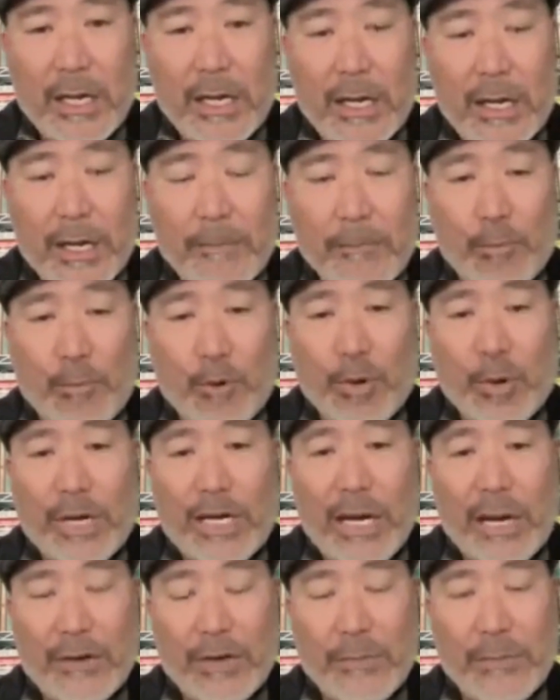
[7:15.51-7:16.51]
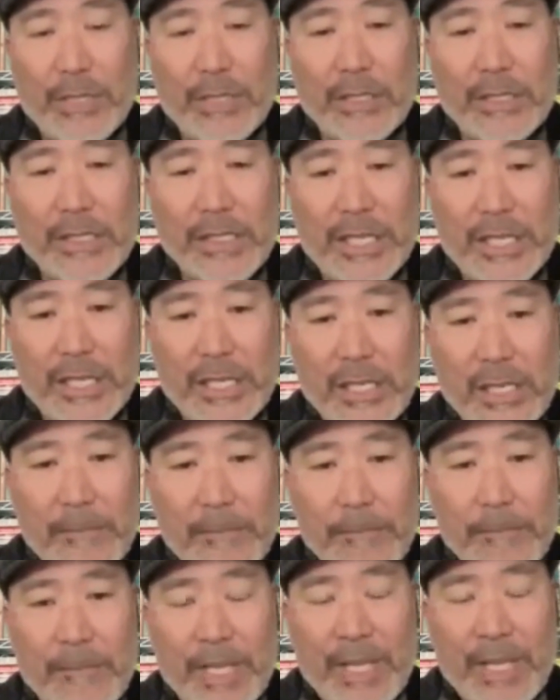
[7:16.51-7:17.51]
more accountability,
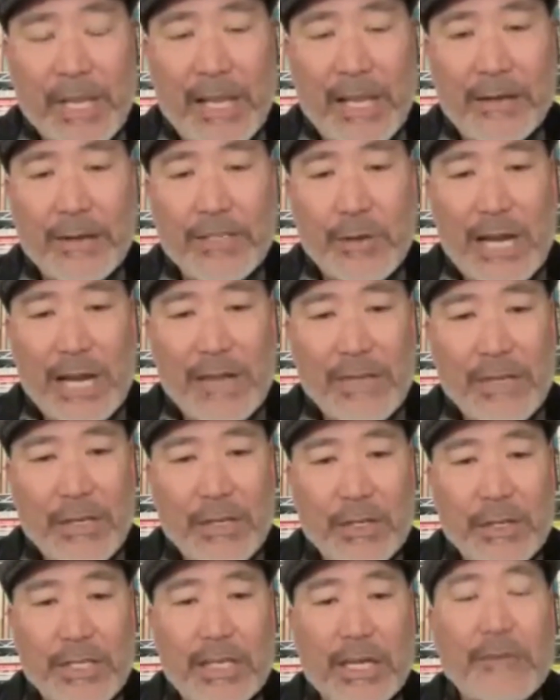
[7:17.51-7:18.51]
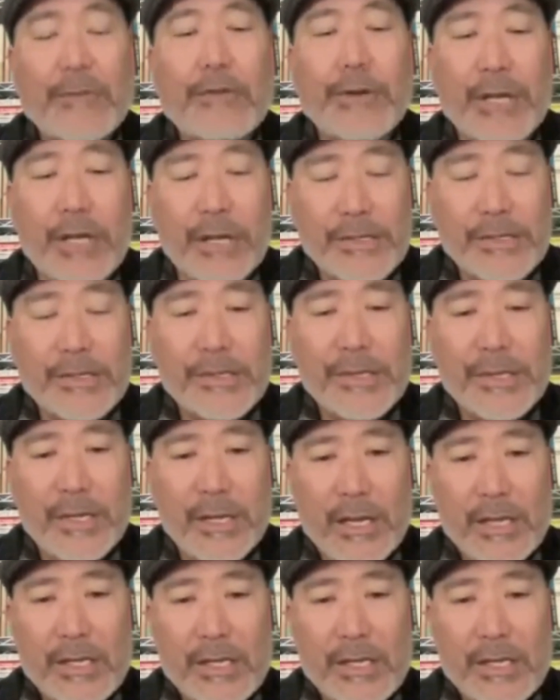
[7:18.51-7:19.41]
and driving good governance.